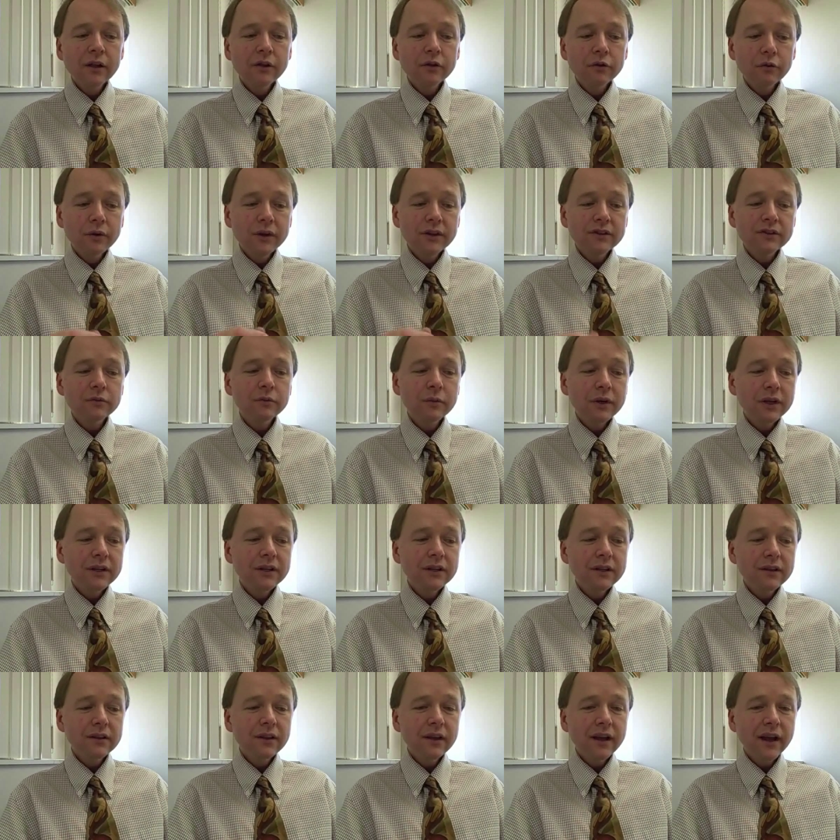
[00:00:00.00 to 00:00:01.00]
The reason we
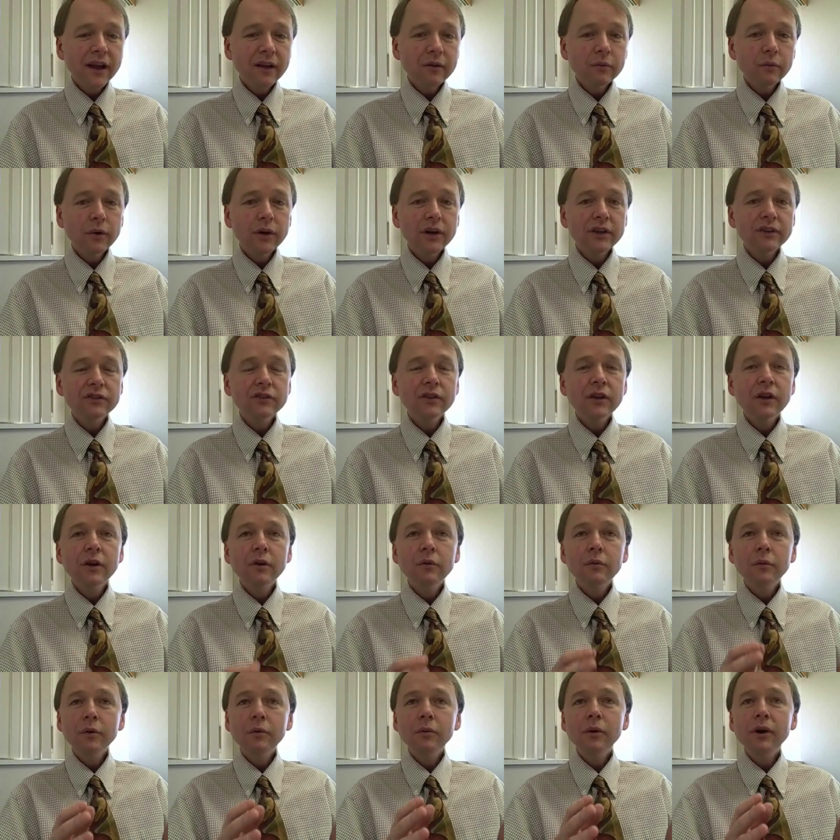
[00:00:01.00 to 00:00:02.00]
did that was
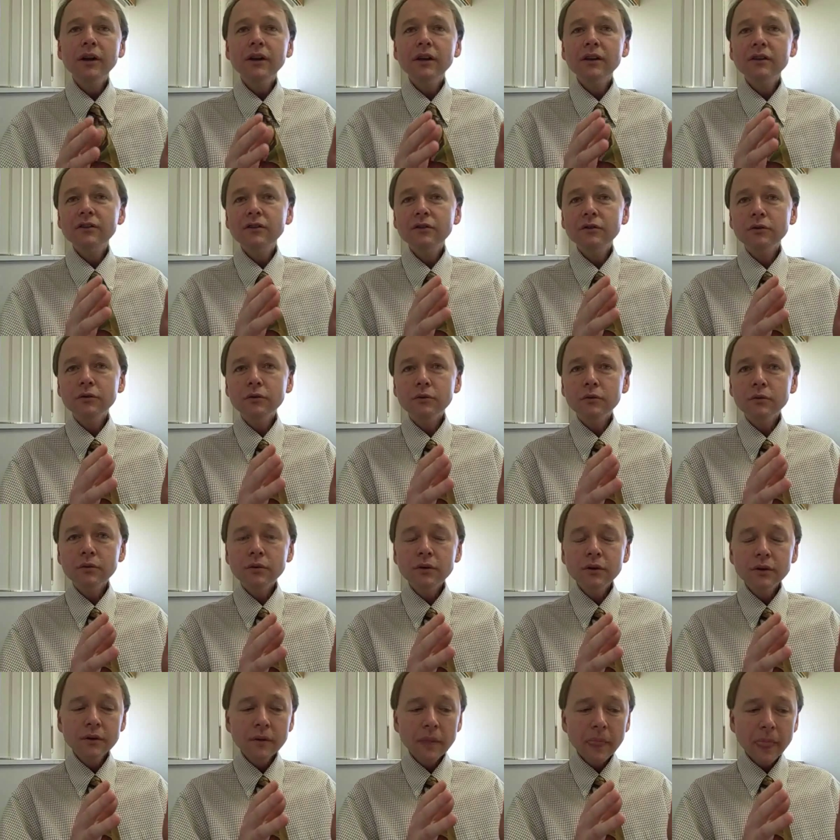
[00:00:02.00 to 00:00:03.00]
we wanted
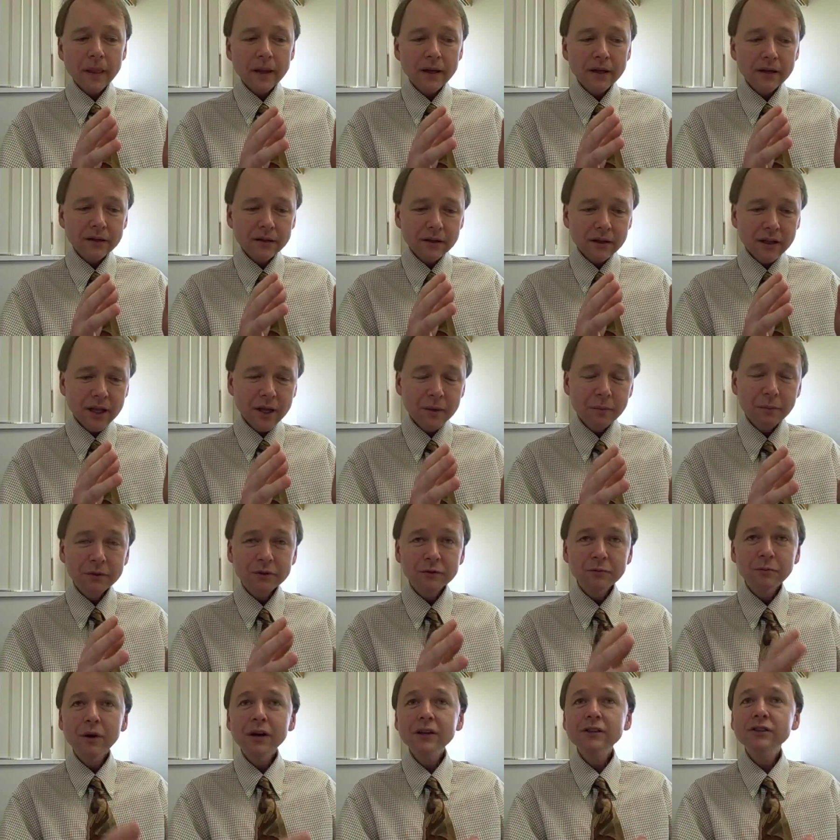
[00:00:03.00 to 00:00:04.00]
to keep
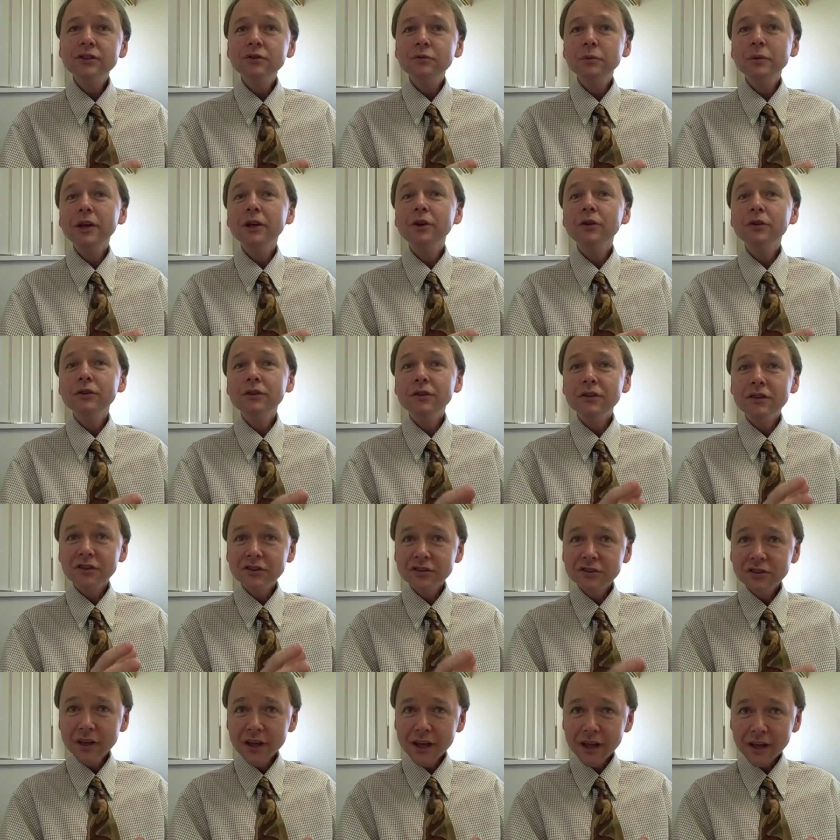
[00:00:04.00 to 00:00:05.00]
as much as we could the
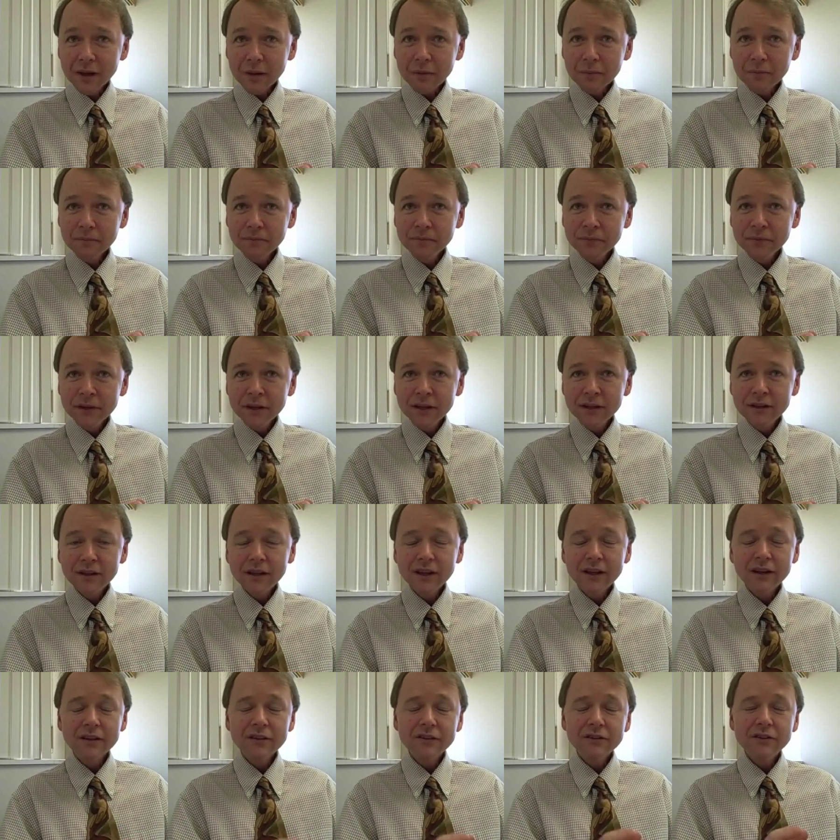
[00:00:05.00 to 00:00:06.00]
same,
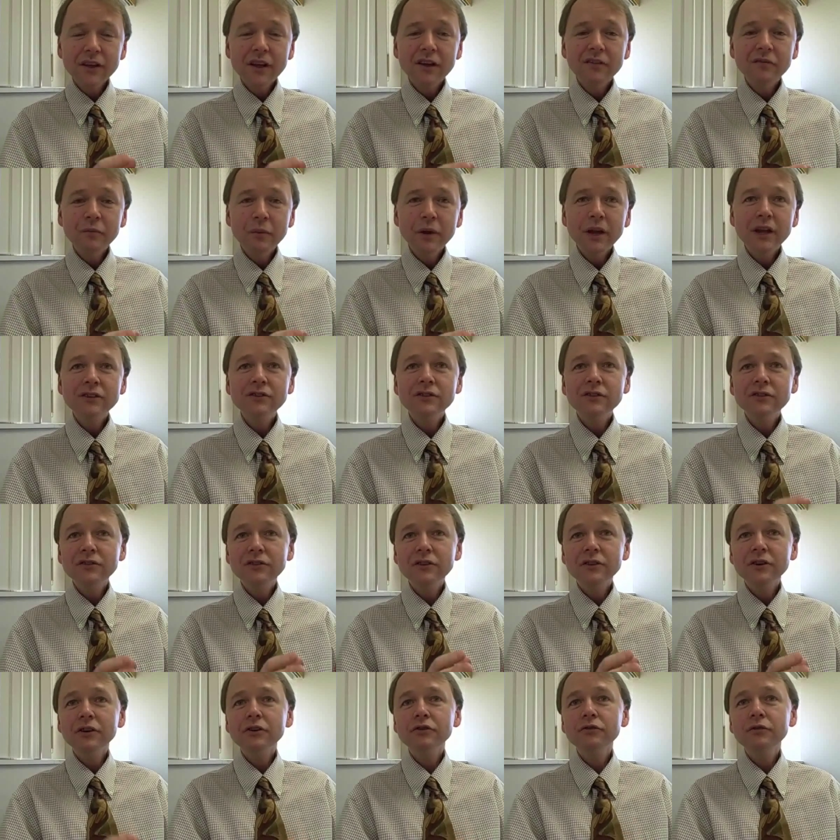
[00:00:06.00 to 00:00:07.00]
that is, have patients
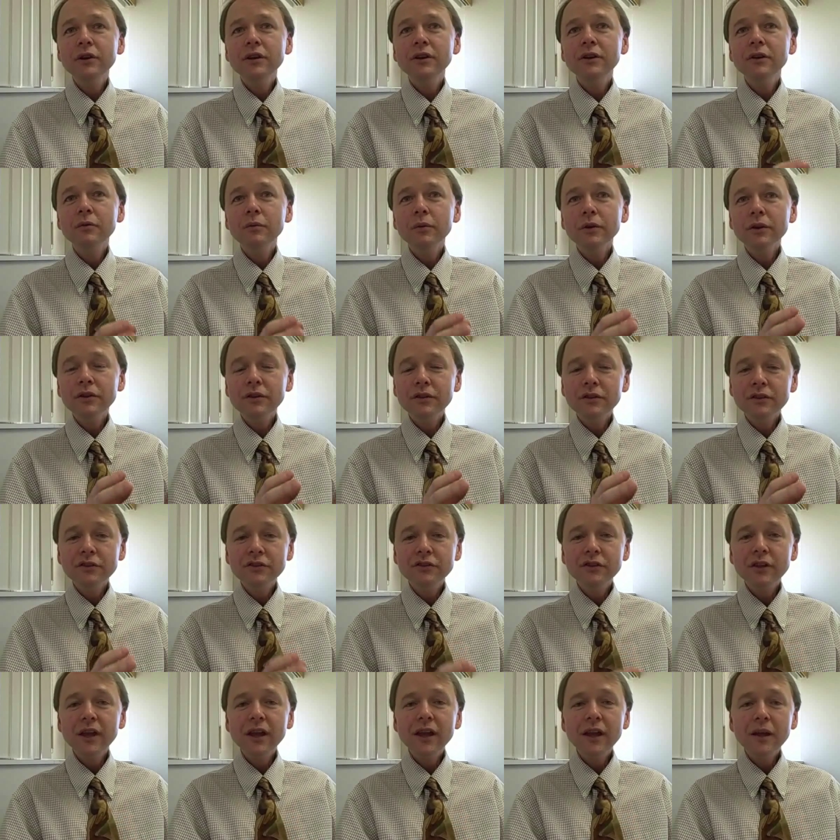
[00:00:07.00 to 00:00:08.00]
that are treated with the
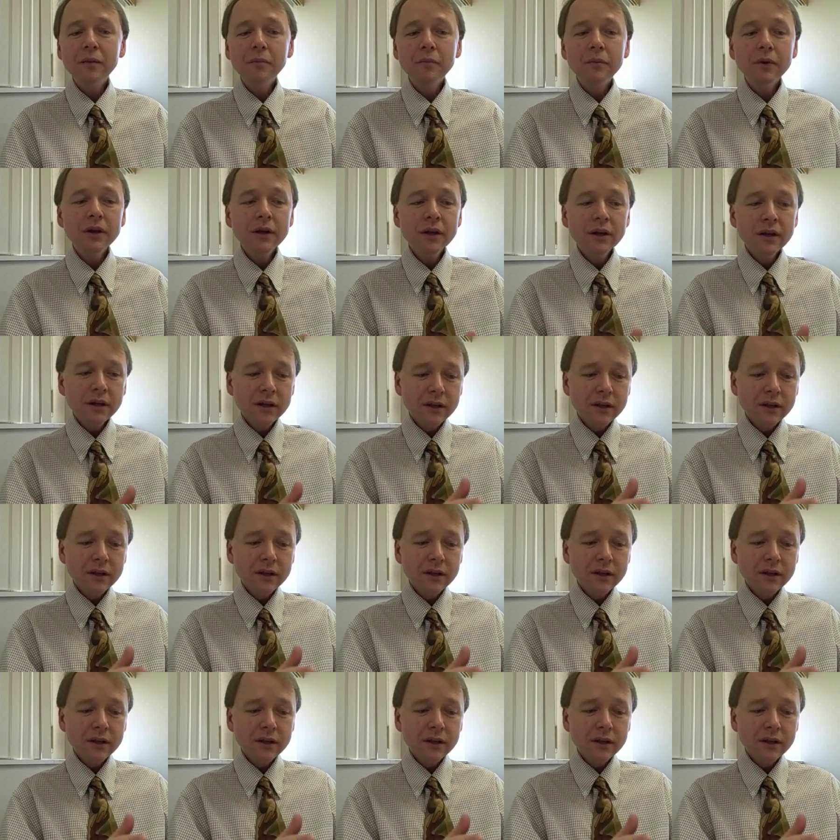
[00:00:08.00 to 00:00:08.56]
same